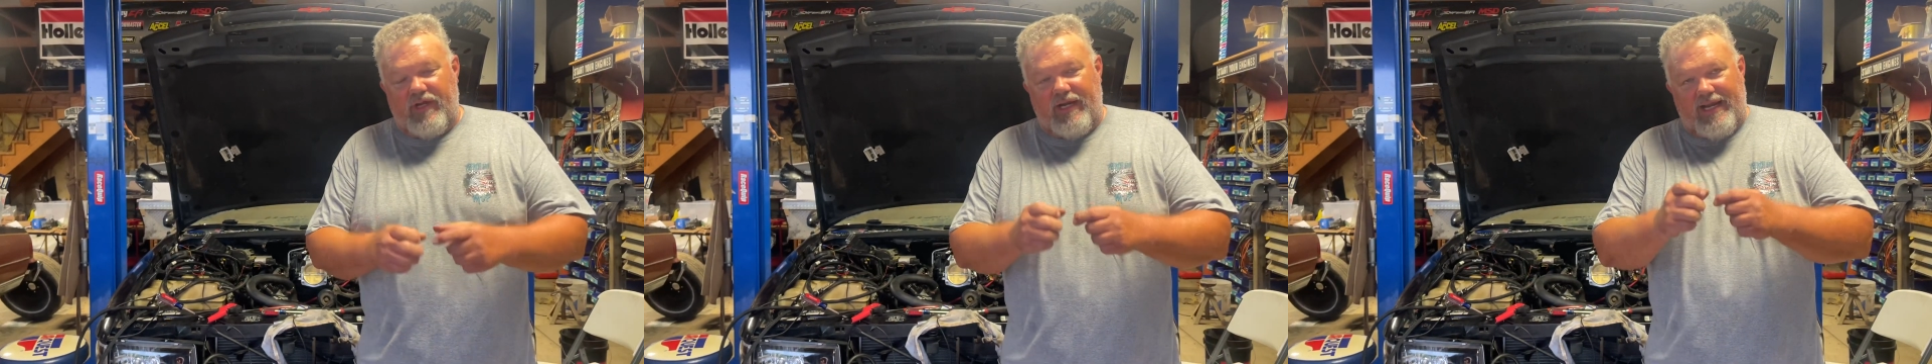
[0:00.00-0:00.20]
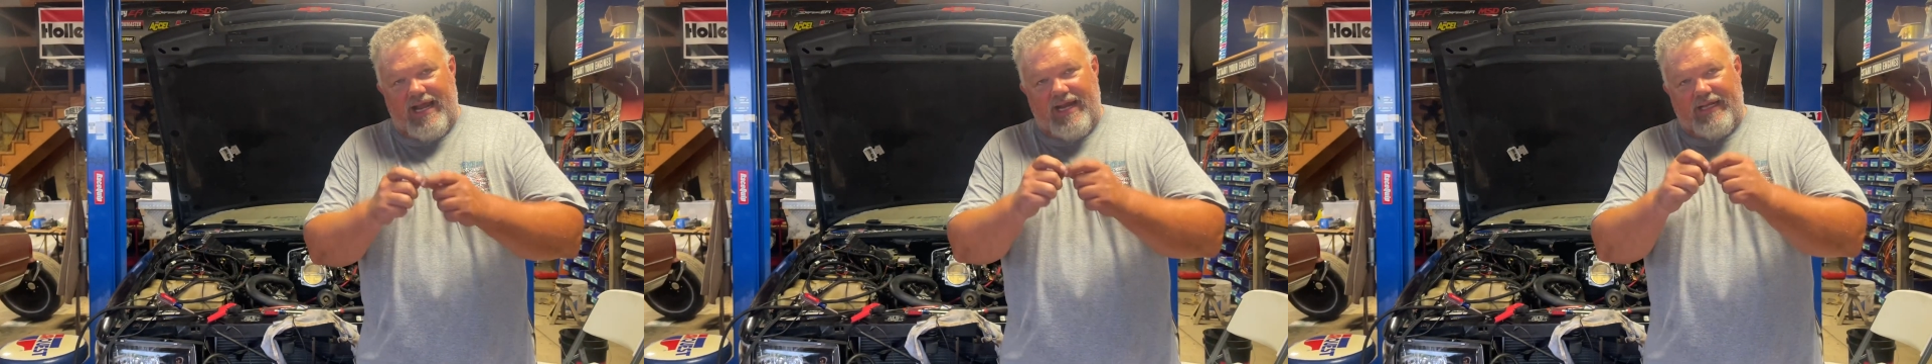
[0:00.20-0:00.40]

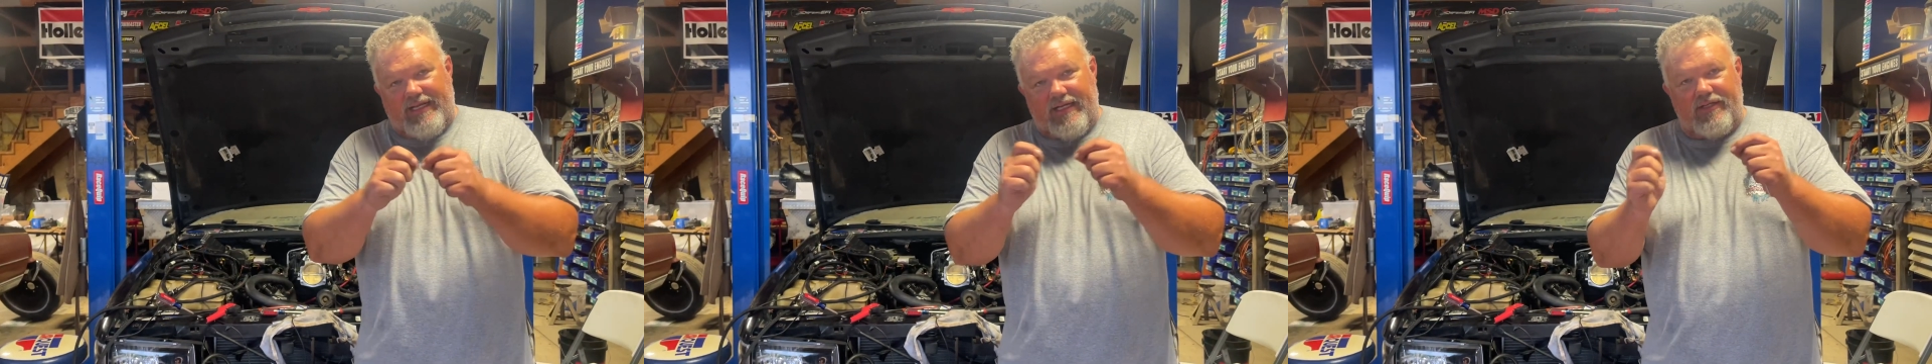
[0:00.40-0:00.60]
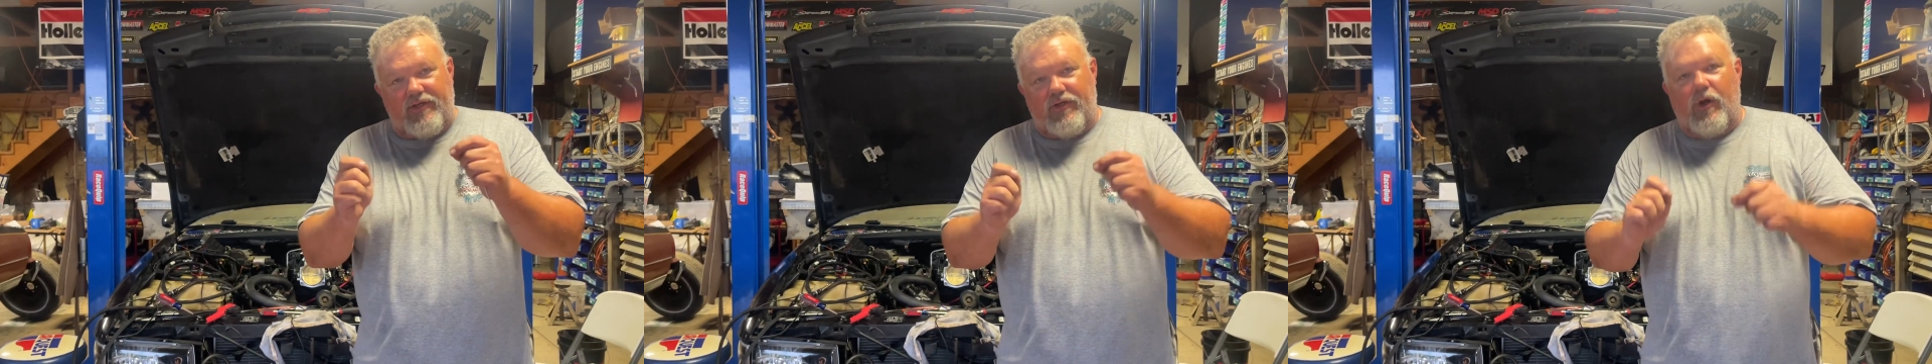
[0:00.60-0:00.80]
out how to
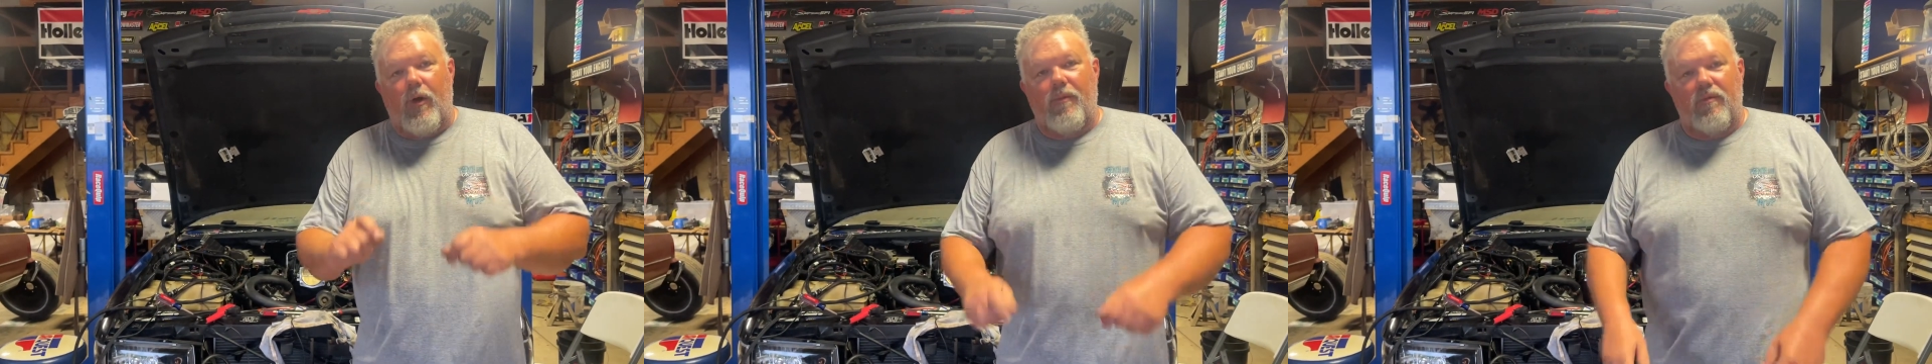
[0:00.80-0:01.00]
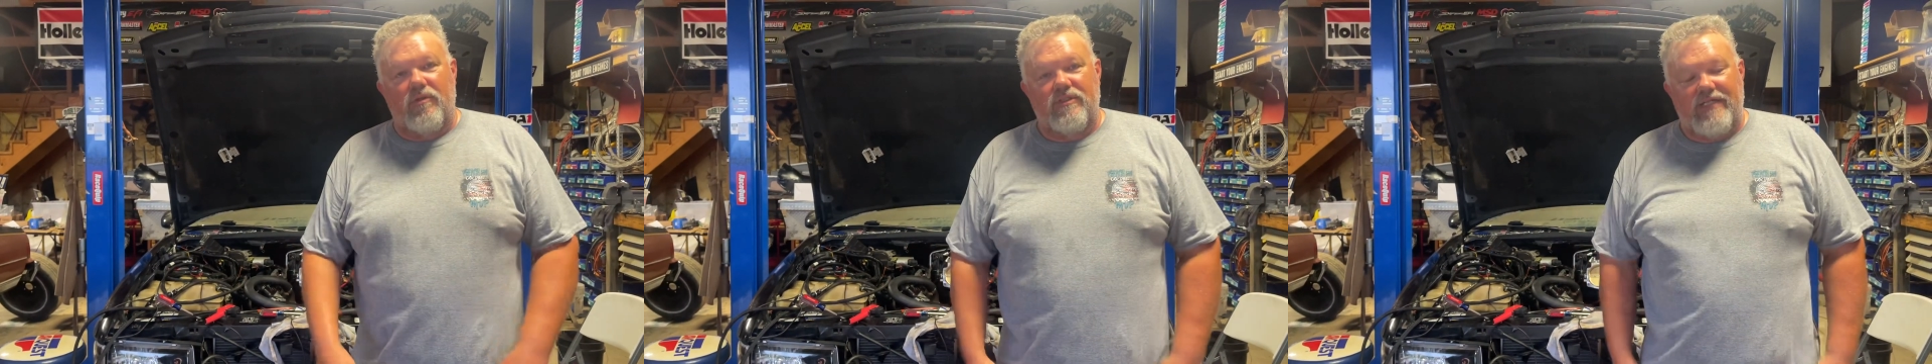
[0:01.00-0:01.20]
get the
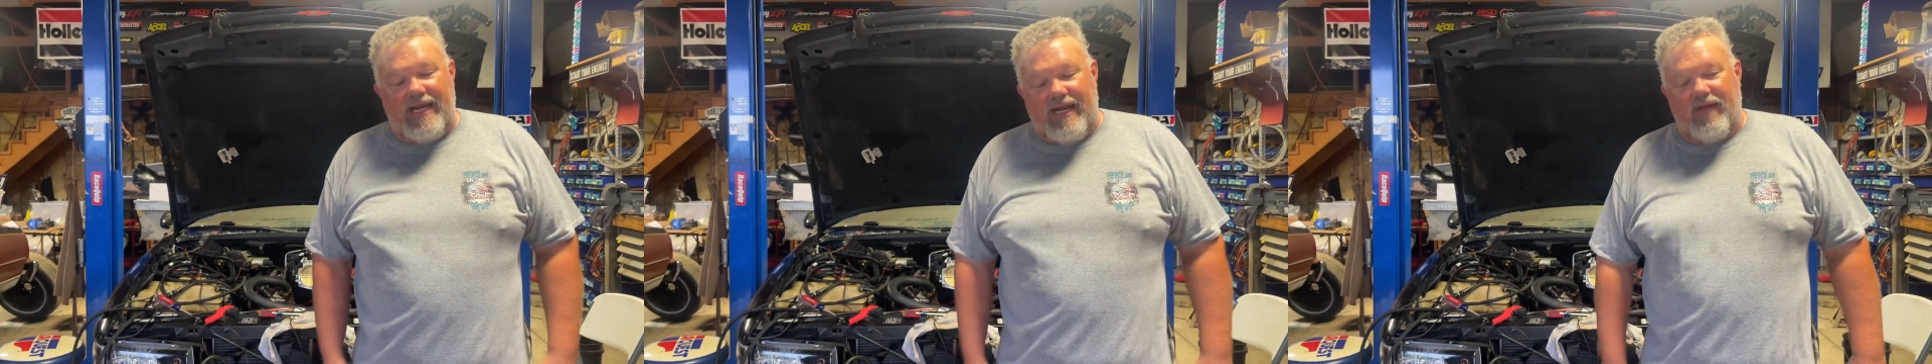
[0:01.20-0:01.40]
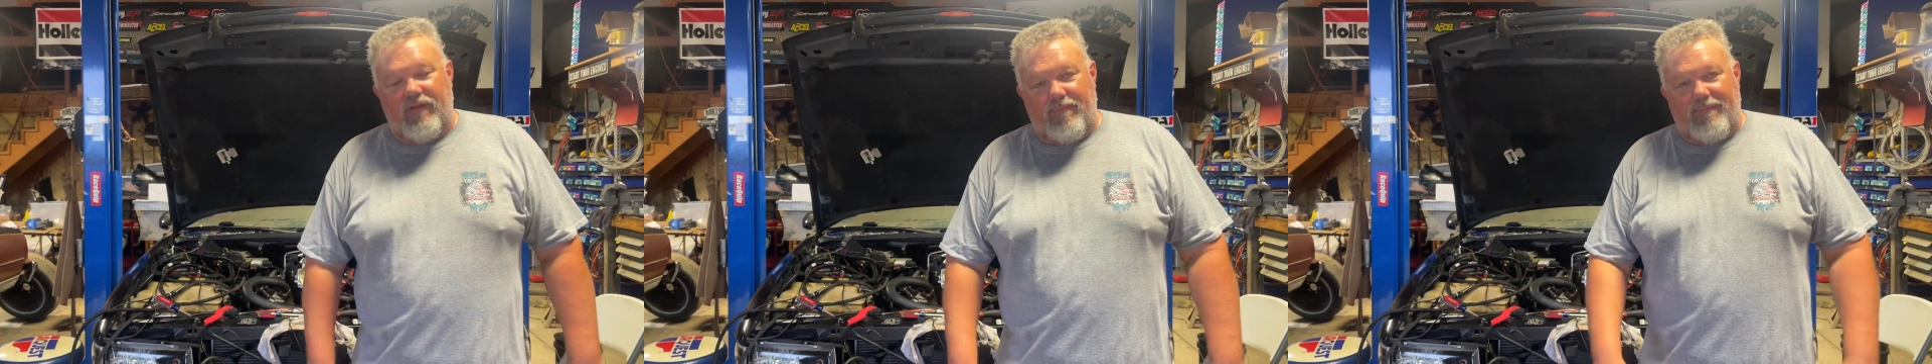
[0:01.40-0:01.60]
terminals
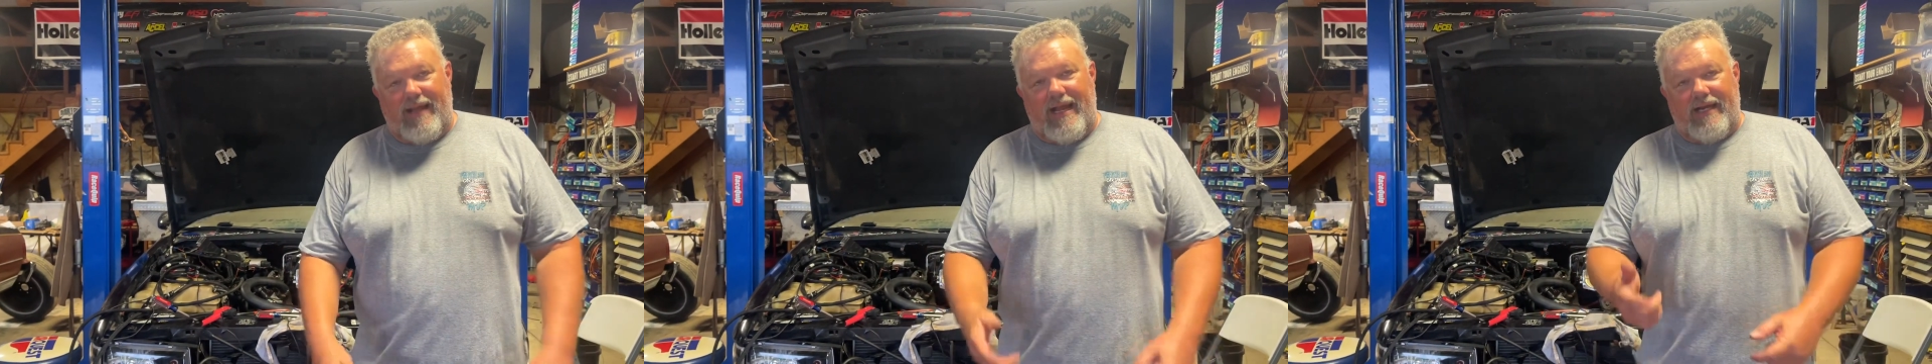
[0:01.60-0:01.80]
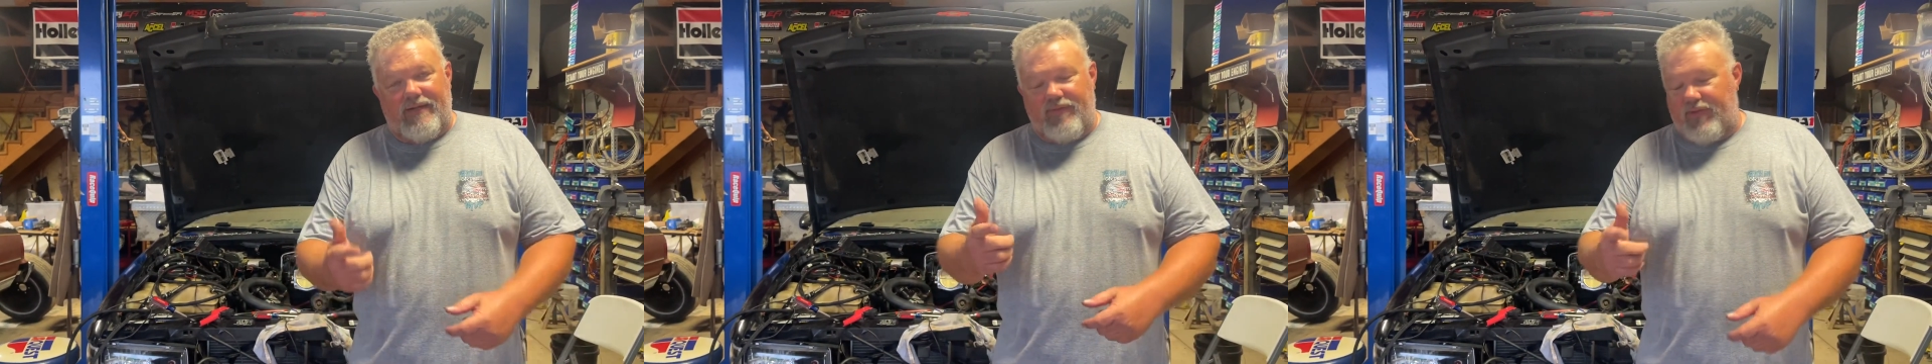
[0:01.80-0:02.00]
out of the
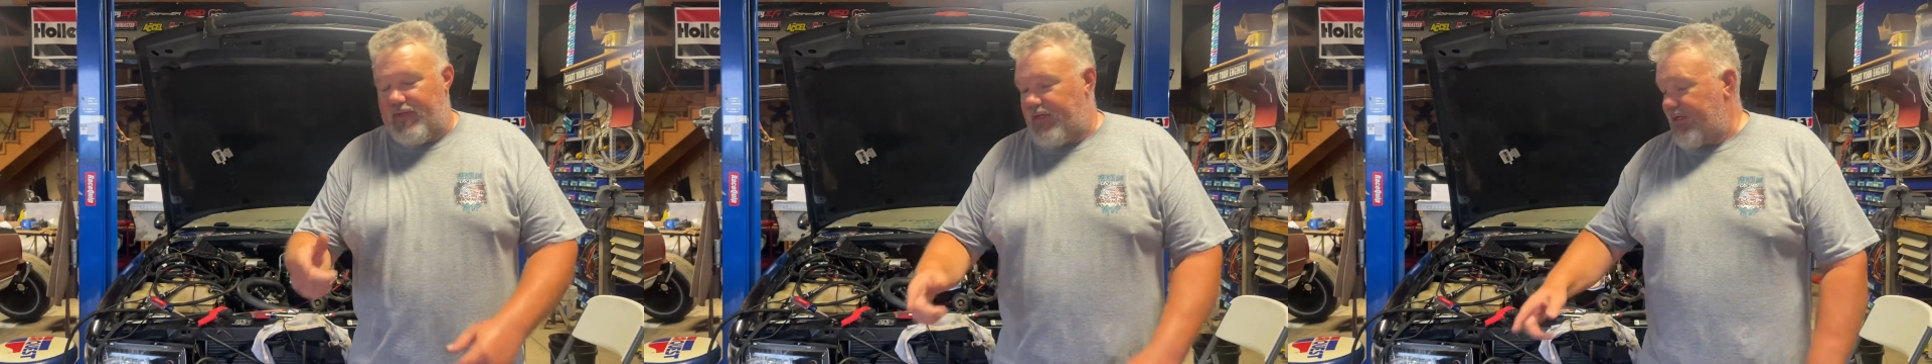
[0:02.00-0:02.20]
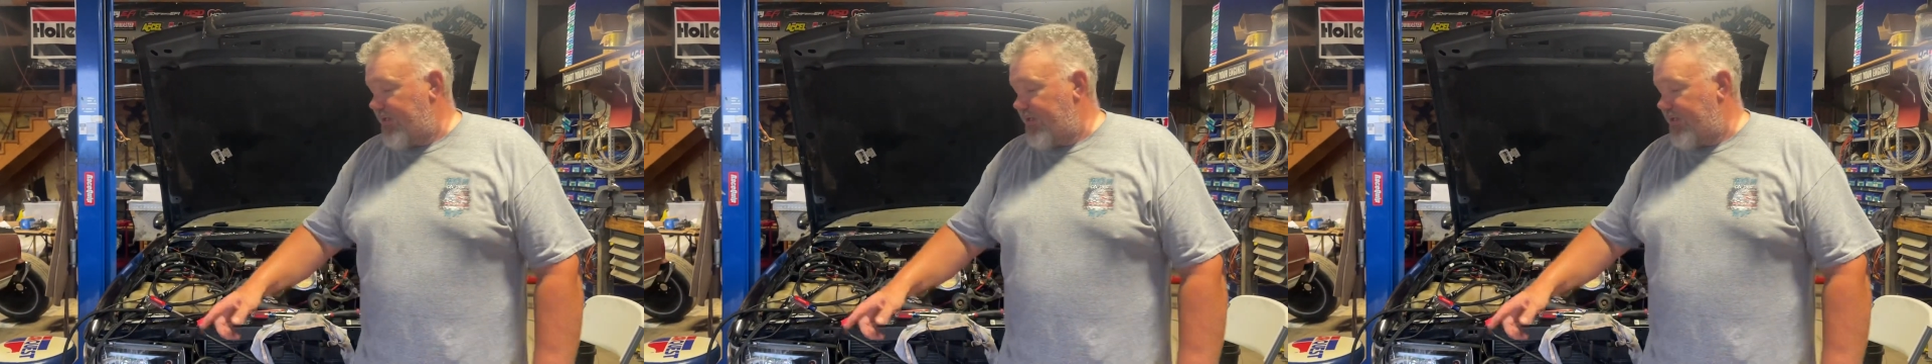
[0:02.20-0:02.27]
back of the